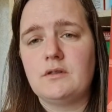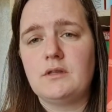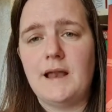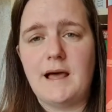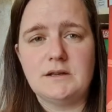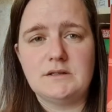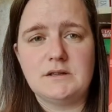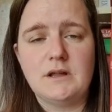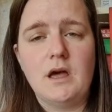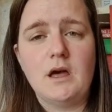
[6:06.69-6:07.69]
the land
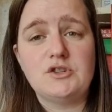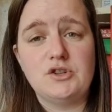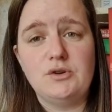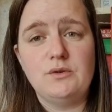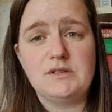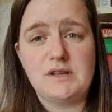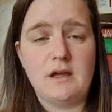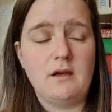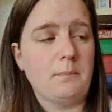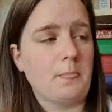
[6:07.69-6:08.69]
to
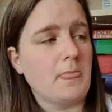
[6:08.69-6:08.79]
Tear.